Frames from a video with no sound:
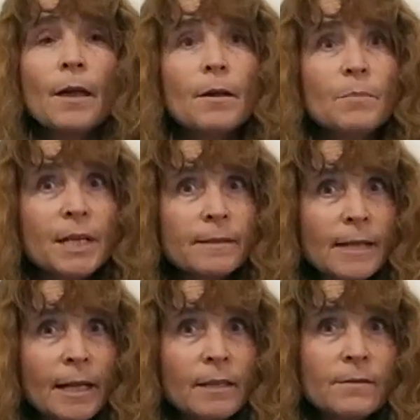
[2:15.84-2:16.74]
Because
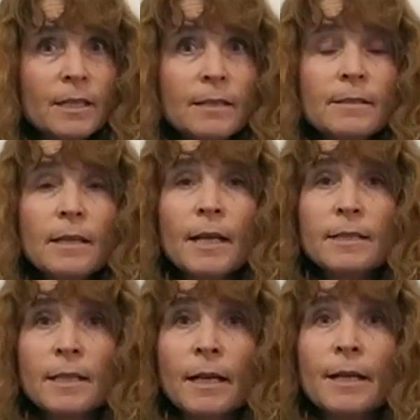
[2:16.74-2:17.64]
that gives kids the
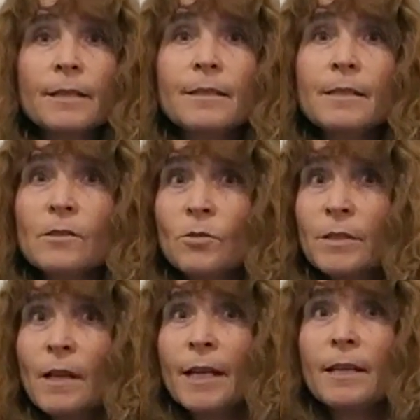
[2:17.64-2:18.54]
idea that
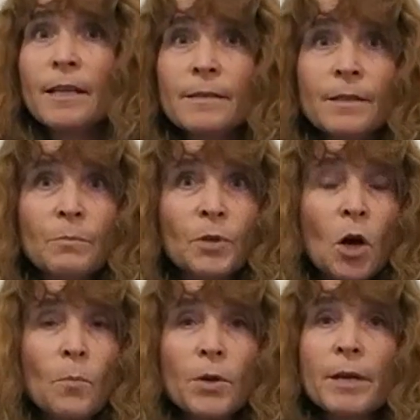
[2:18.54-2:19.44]
suicide is an
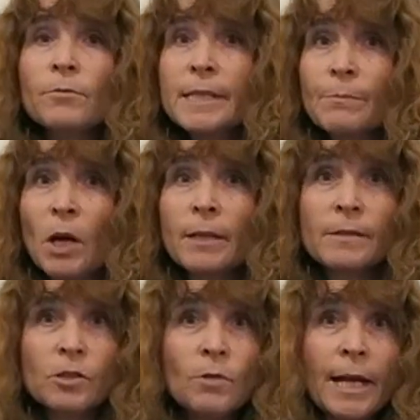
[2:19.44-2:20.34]
appropriate response
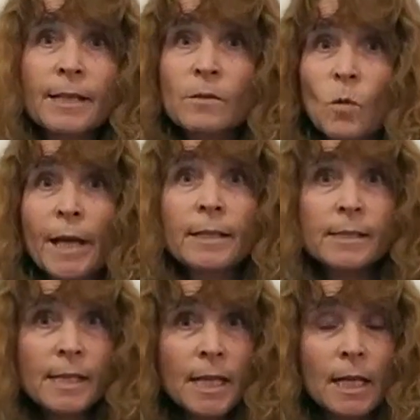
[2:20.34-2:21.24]
to X, Y, and
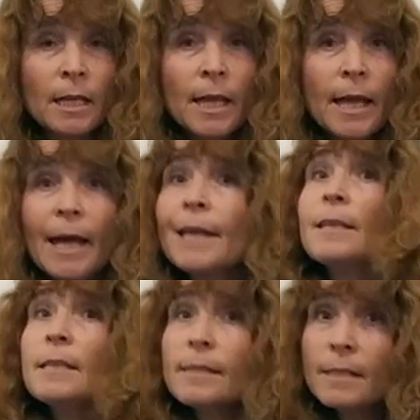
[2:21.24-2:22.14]
Z. And
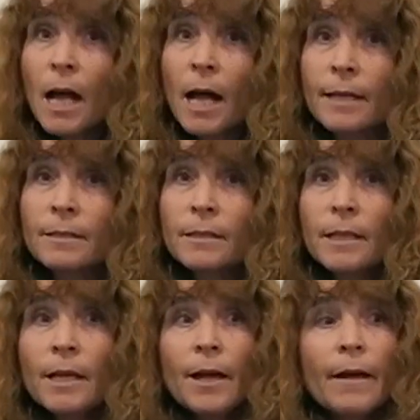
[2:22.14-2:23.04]
it's not.
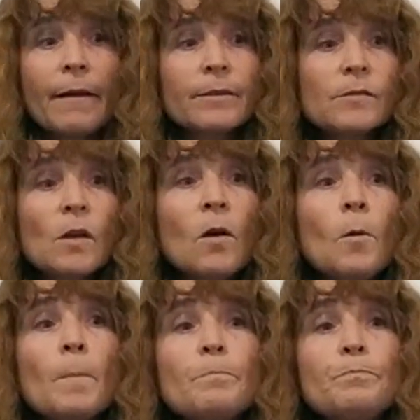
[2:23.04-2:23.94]
So